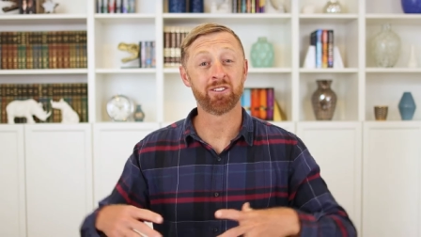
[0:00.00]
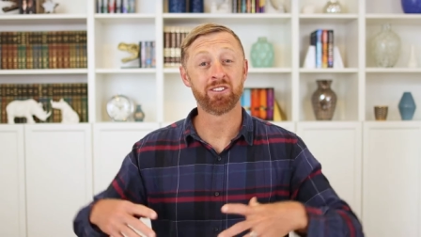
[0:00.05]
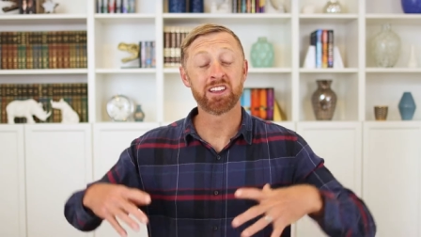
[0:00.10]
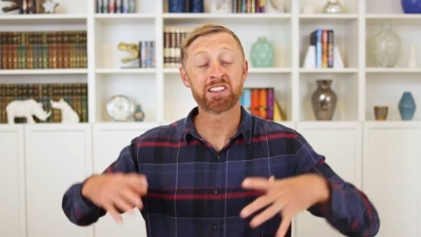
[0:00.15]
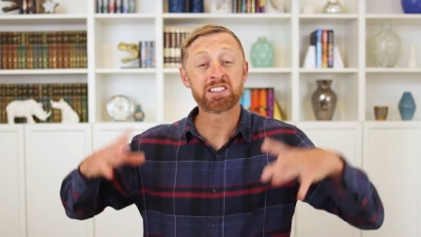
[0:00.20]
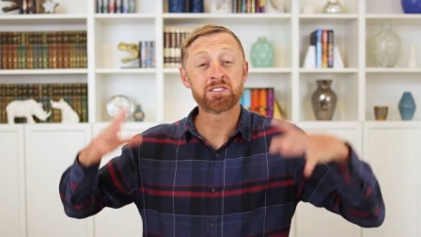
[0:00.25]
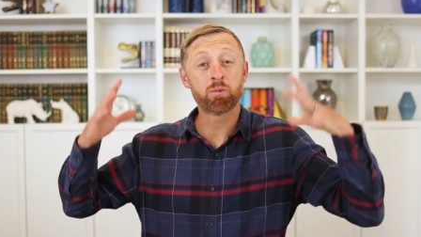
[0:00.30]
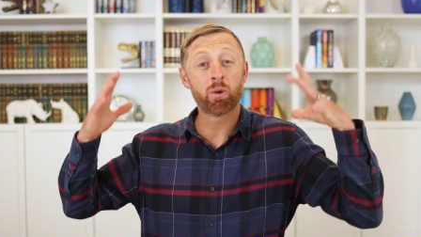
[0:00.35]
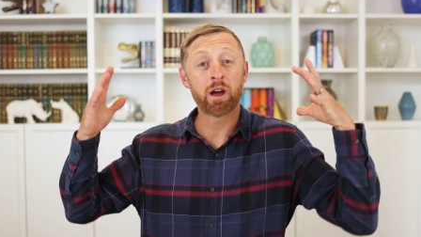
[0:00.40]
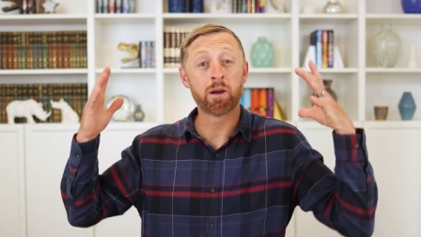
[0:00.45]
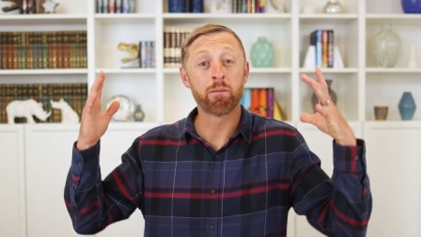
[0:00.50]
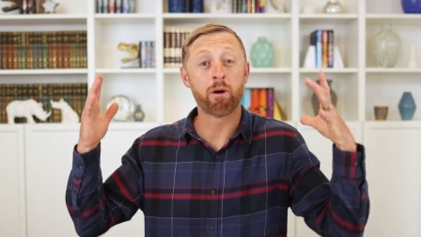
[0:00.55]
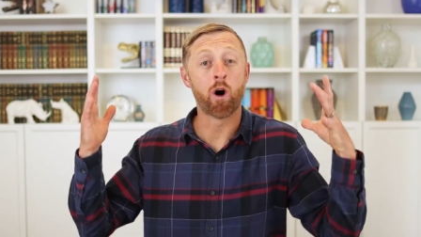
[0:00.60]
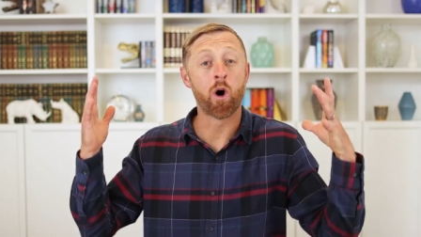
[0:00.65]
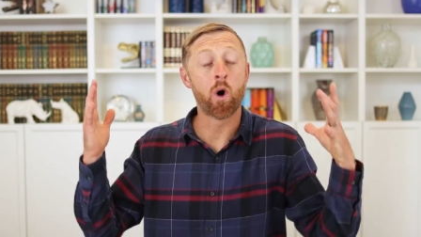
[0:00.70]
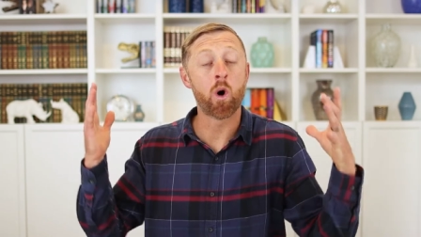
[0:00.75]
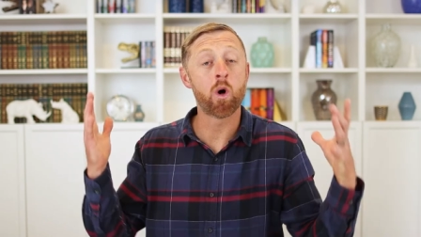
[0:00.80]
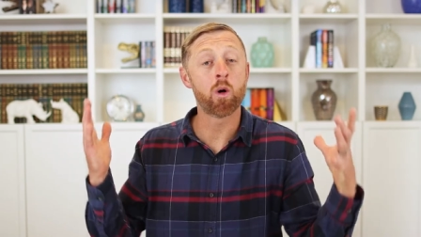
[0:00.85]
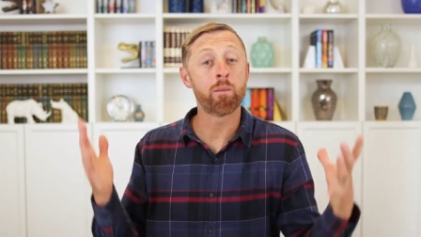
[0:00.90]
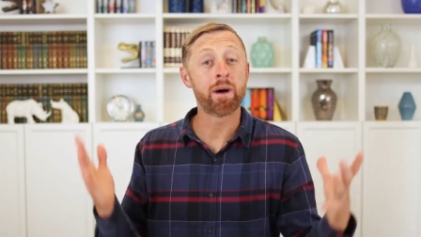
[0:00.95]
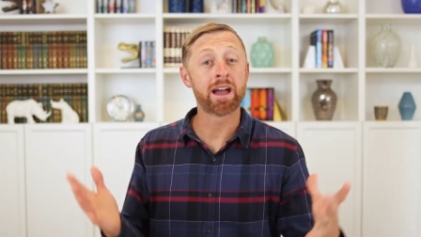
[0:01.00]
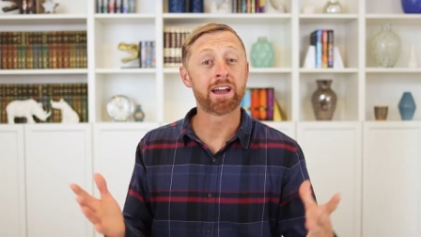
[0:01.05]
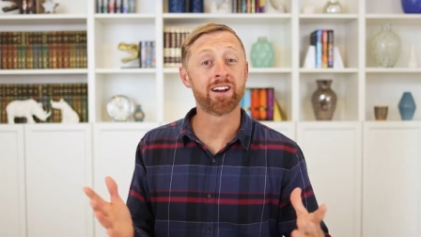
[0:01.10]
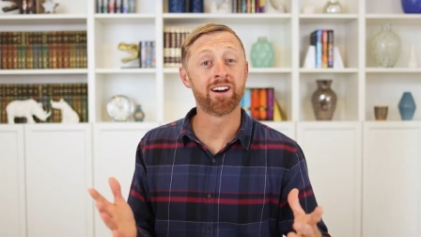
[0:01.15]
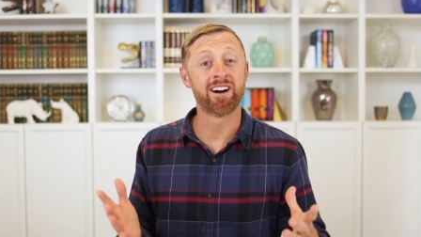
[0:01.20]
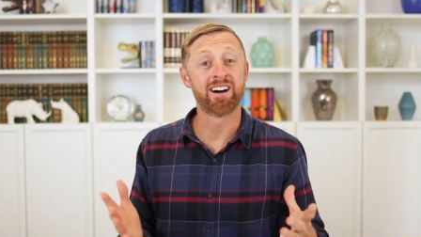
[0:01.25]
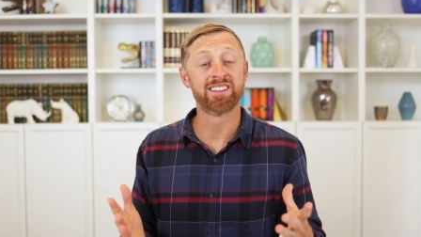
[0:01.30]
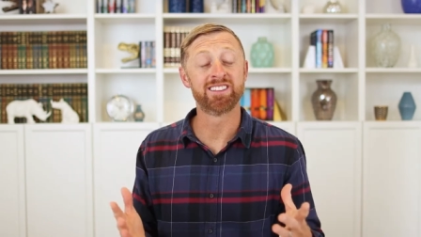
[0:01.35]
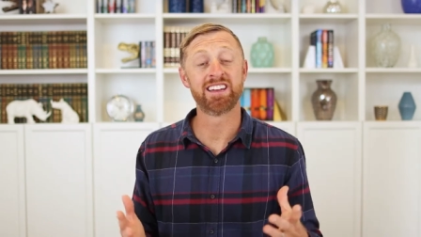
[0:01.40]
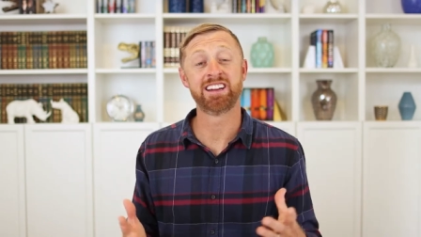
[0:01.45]
This is what all my
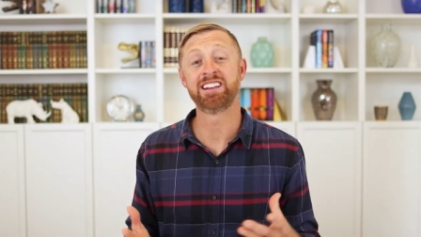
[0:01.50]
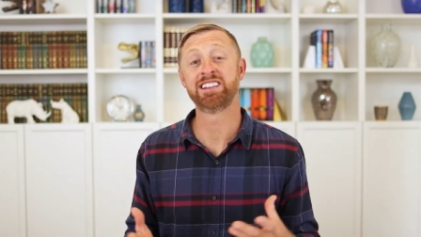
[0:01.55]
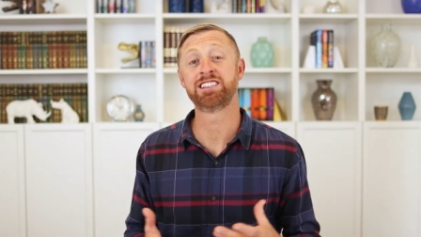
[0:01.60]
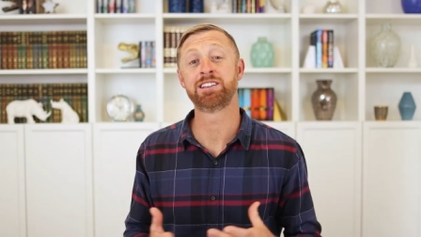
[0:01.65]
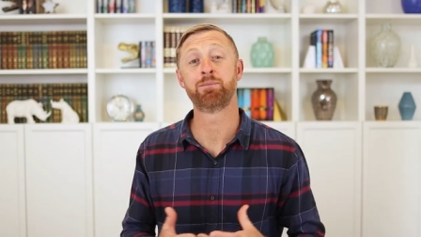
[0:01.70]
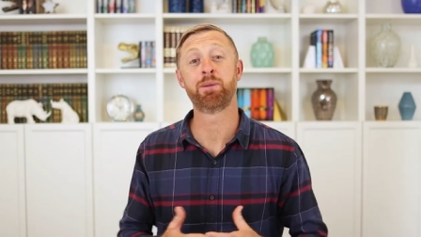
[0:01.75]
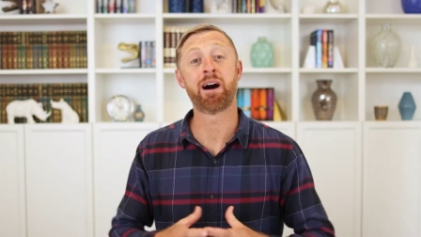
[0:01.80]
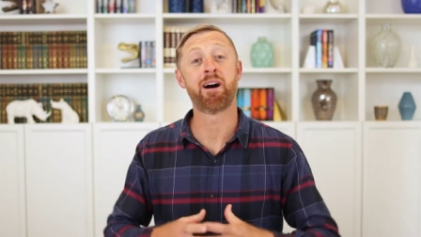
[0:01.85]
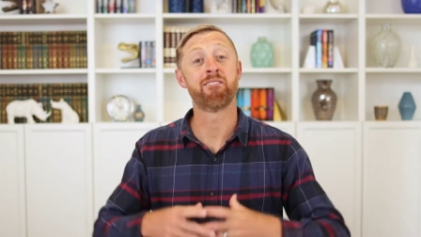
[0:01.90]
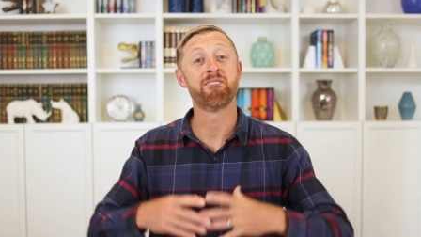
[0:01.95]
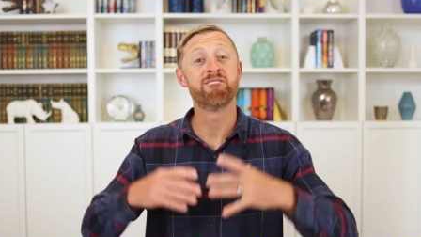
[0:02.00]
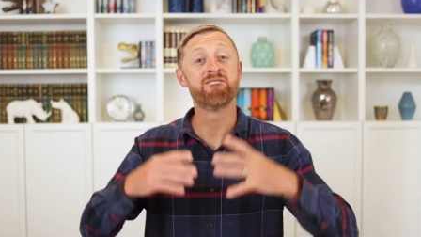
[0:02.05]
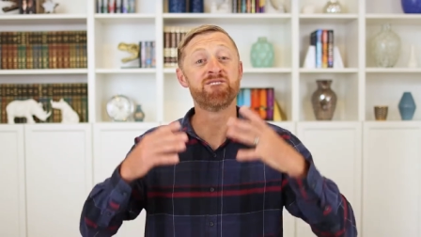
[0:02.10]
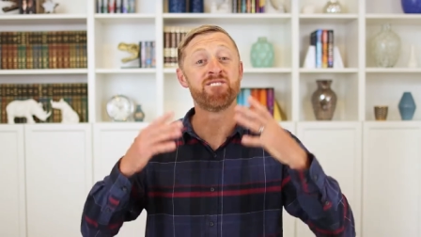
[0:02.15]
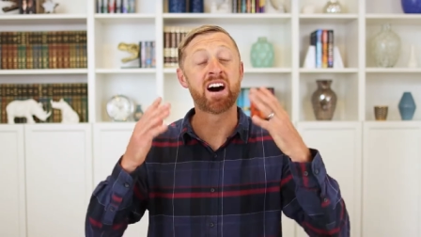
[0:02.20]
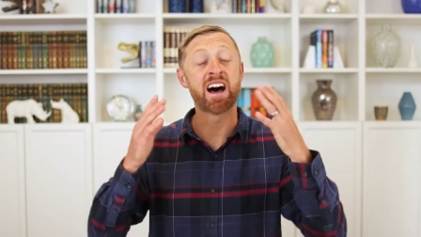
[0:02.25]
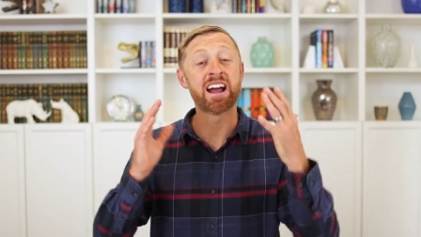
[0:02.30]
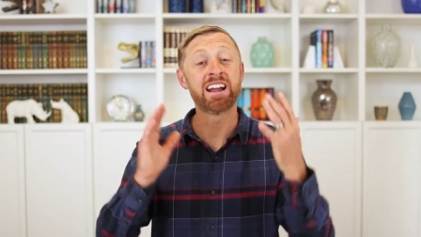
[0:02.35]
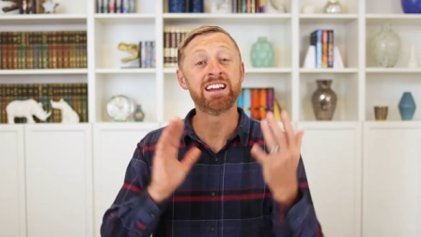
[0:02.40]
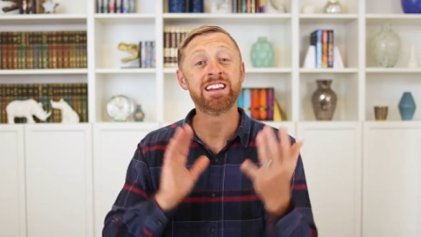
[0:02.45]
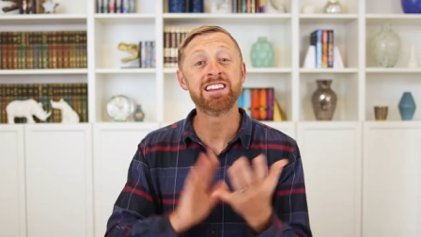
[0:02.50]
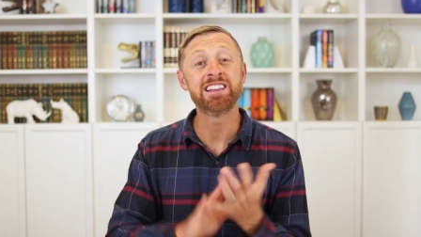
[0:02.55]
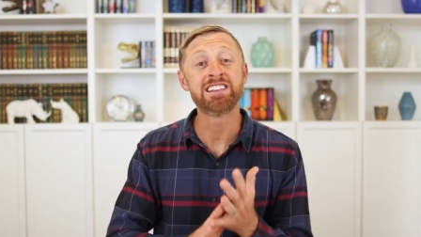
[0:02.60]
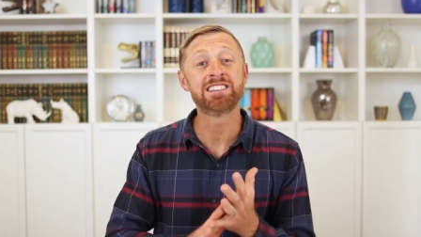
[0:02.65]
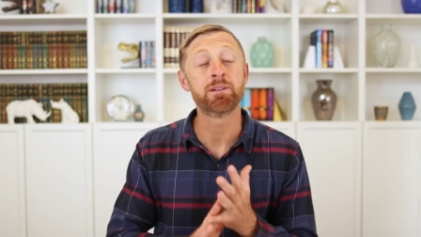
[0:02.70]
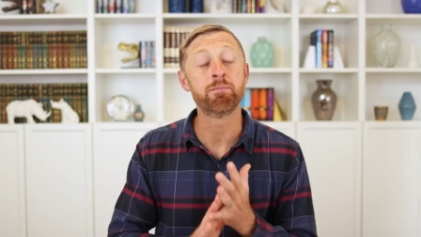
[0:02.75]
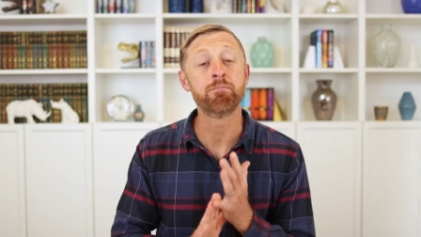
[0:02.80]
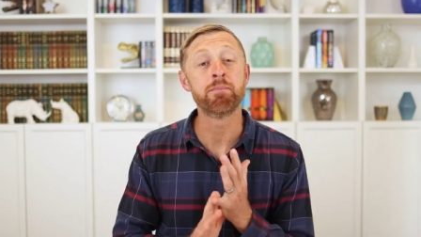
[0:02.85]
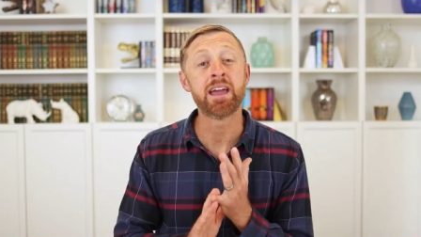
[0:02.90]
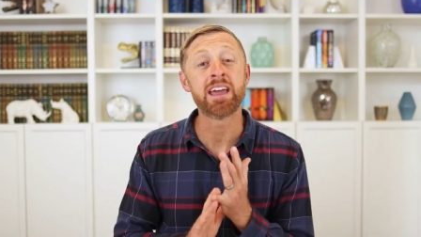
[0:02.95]
content is about, finding
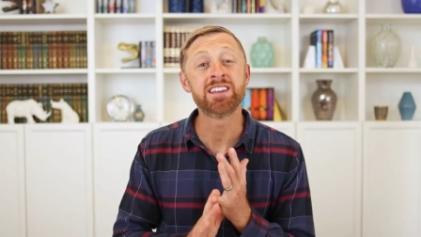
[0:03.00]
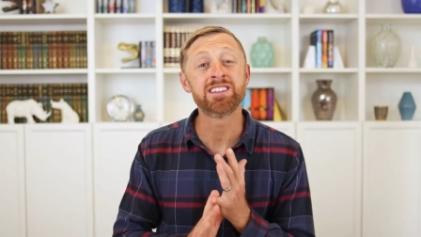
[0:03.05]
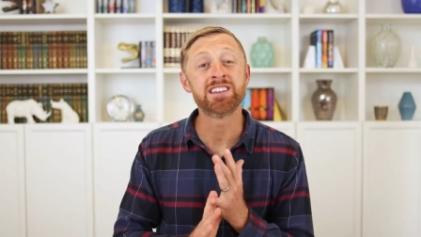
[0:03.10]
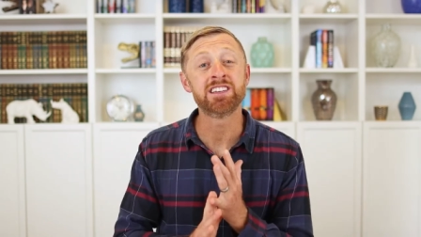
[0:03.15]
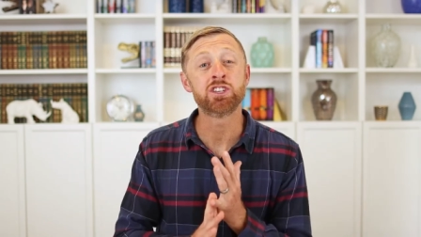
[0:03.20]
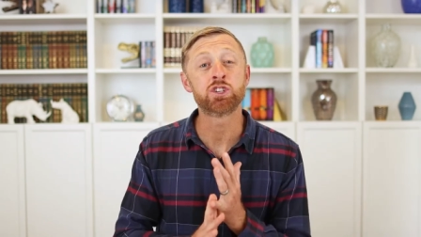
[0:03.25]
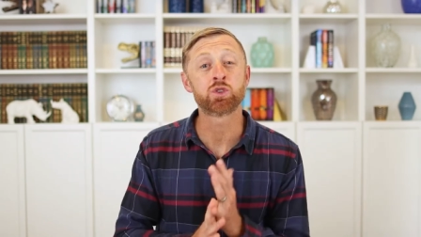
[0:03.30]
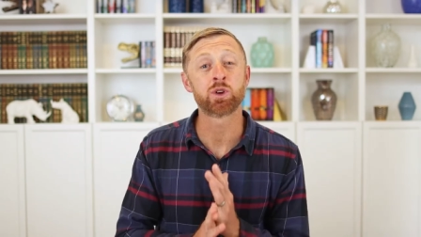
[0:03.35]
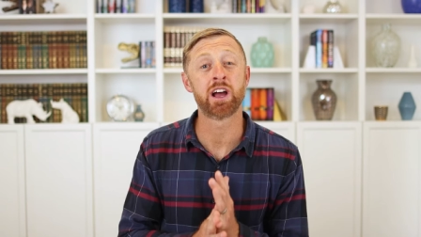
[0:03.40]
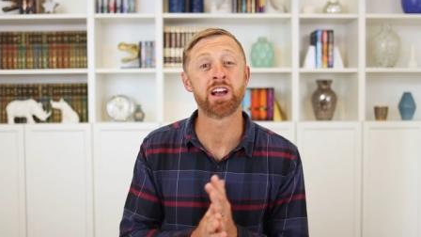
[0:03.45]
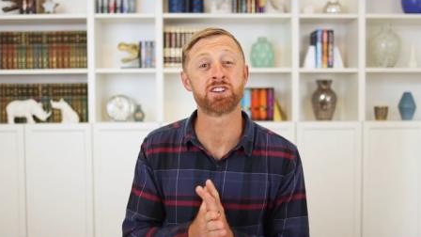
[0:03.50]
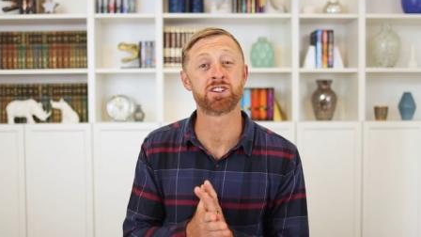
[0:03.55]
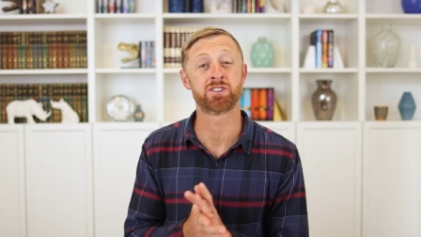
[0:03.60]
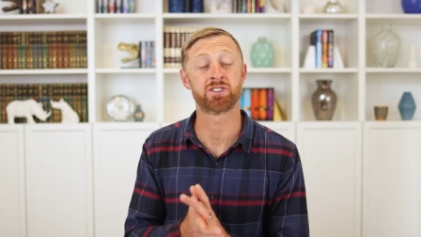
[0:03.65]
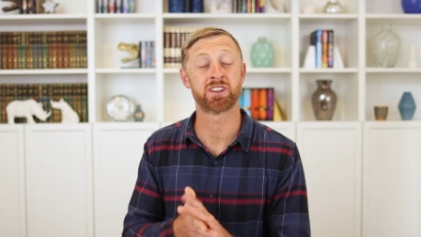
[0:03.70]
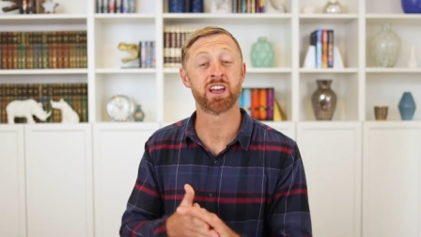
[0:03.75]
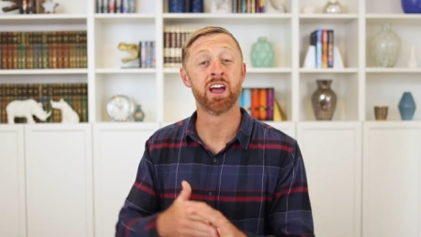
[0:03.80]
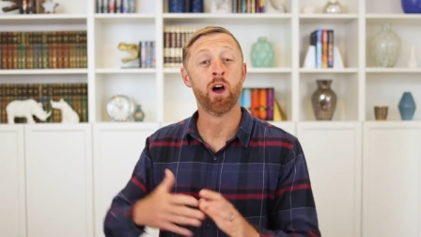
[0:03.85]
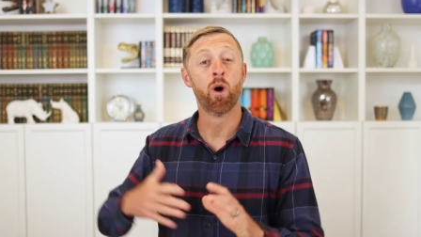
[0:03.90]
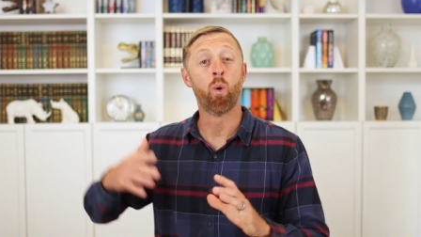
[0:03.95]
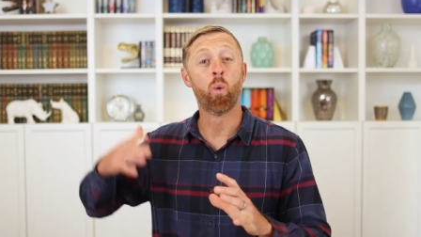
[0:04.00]
these amazing treasures,